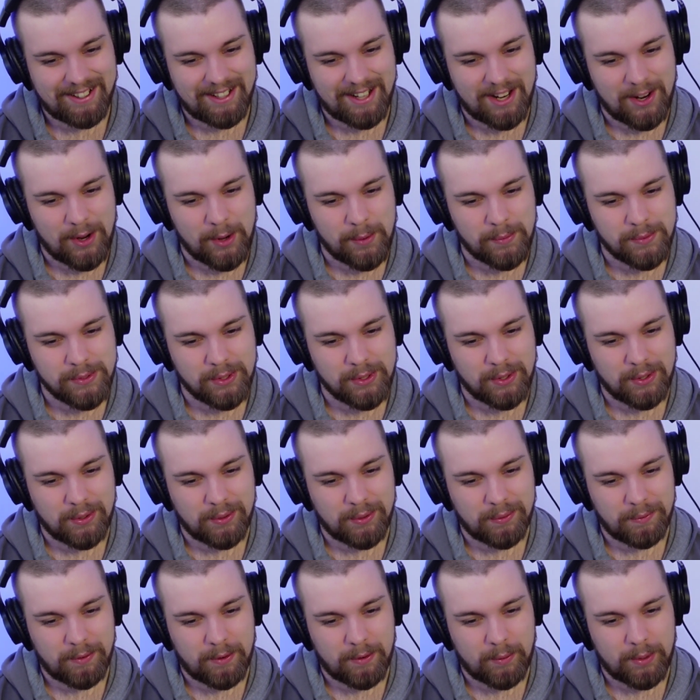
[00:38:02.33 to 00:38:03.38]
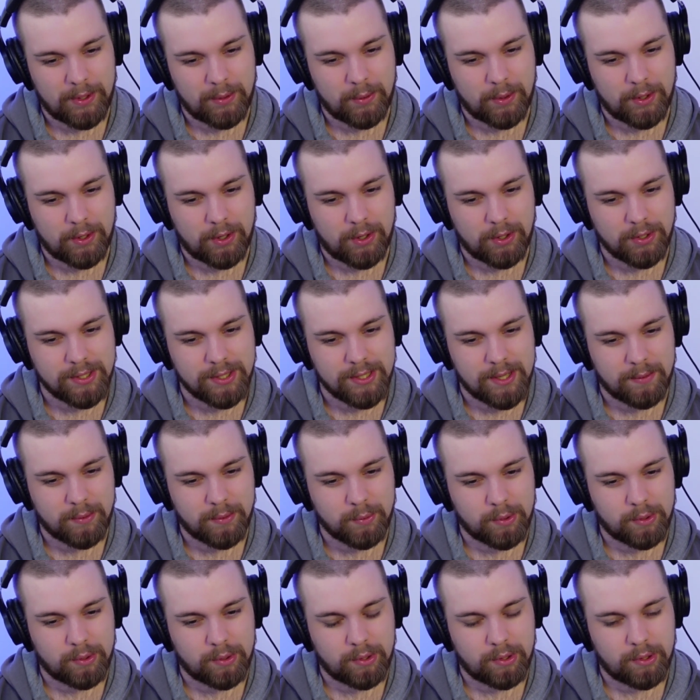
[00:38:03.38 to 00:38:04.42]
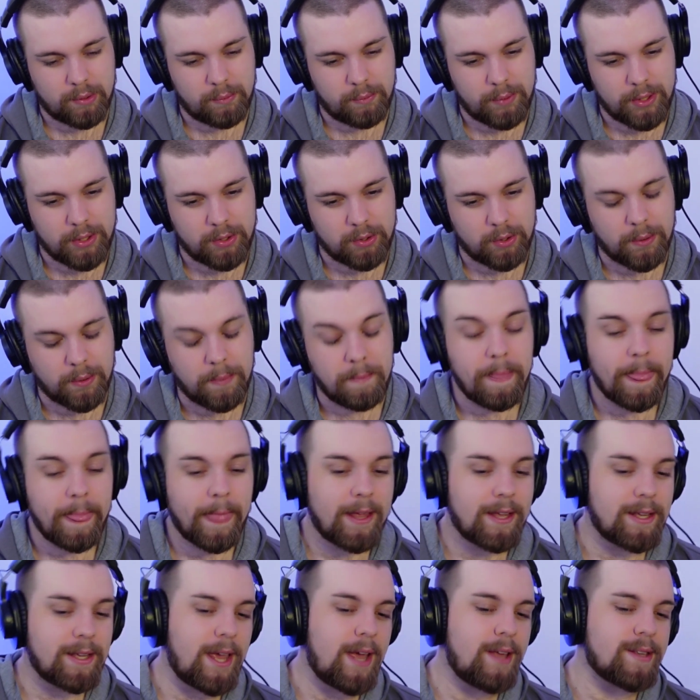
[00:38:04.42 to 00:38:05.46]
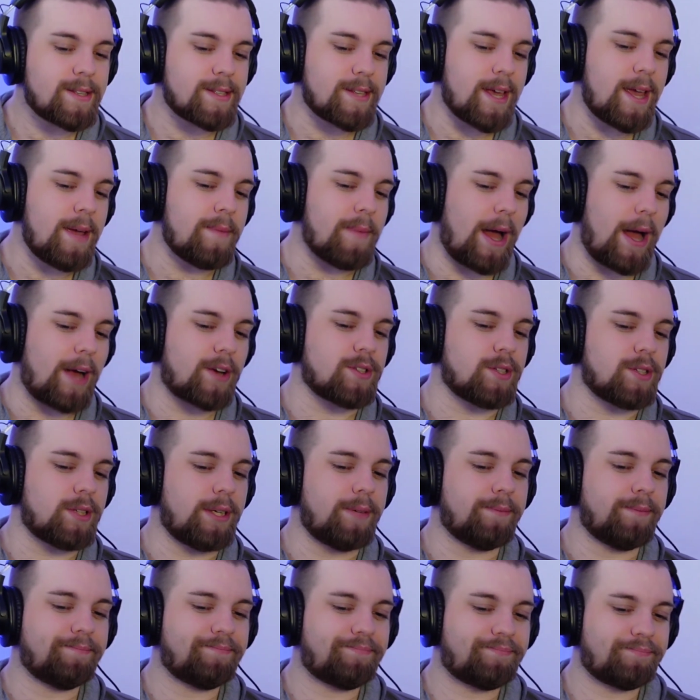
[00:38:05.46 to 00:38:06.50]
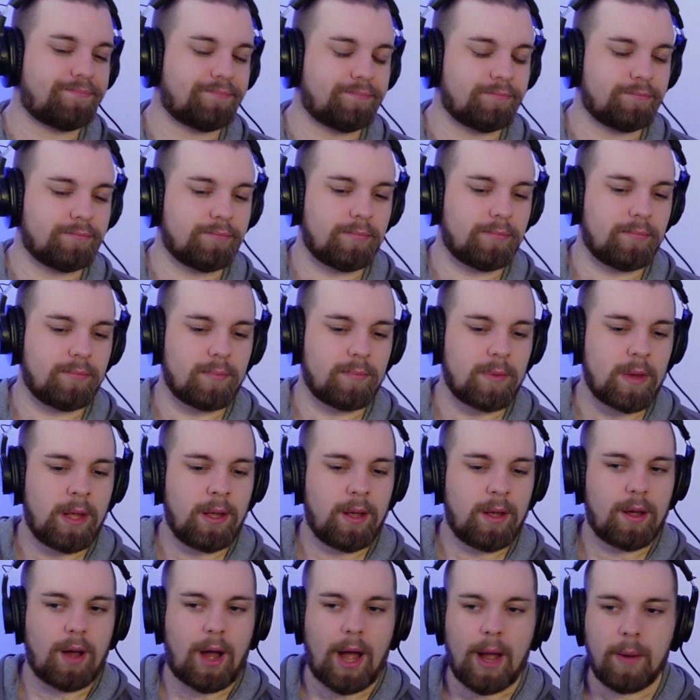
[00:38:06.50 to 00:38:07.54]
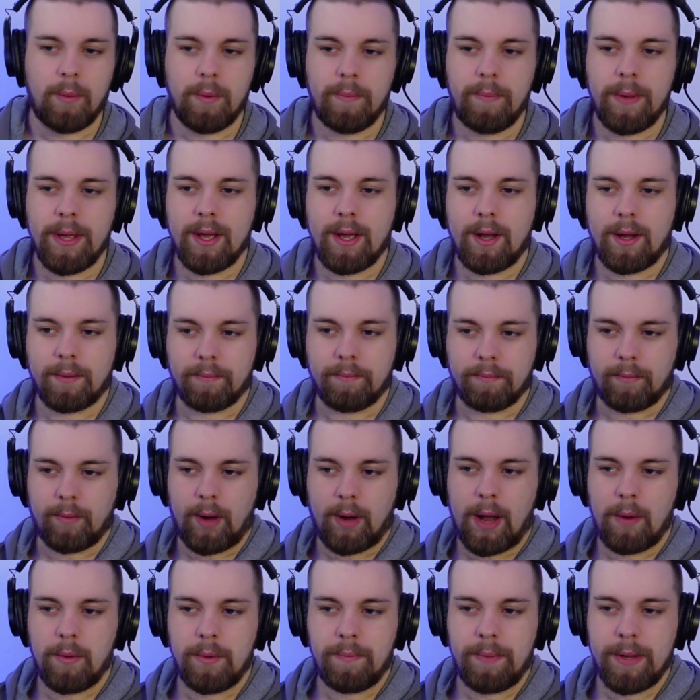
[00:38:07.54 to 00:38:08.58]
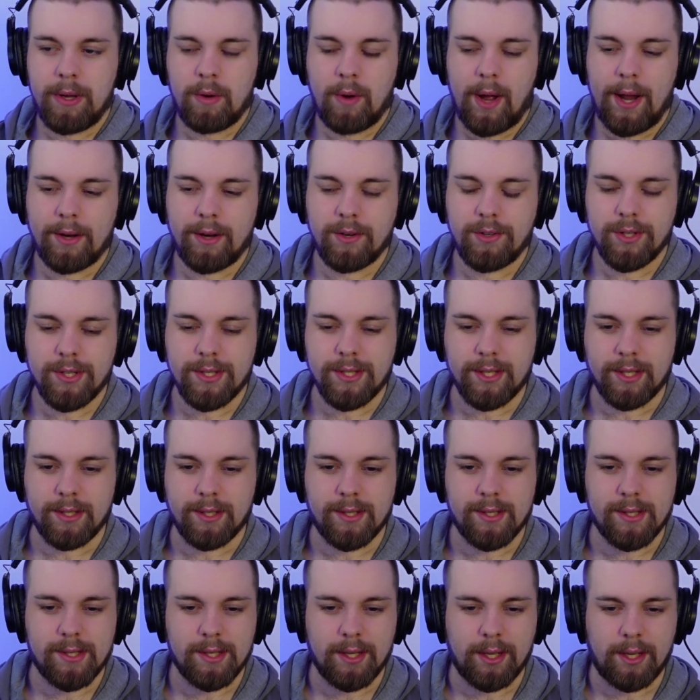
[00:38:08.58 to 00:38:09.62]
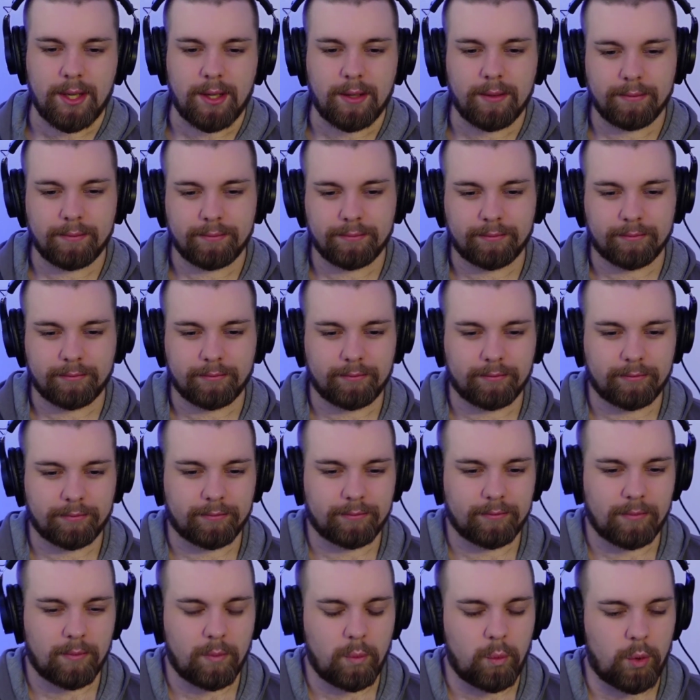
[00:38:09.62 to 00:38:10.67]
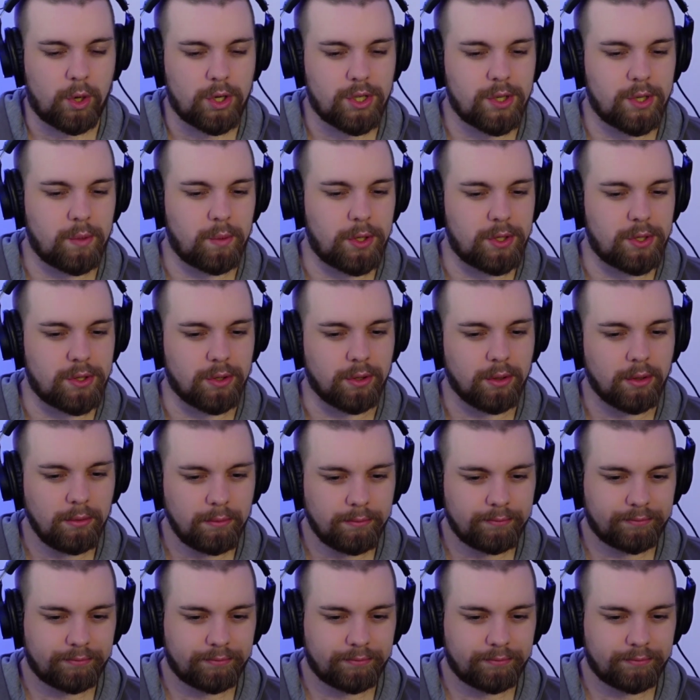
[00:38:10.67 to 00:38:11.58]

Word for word: I hope so. I wonder what concept would MB do. Yeah, same actually. I would be um I would be quite interested to see what she would do.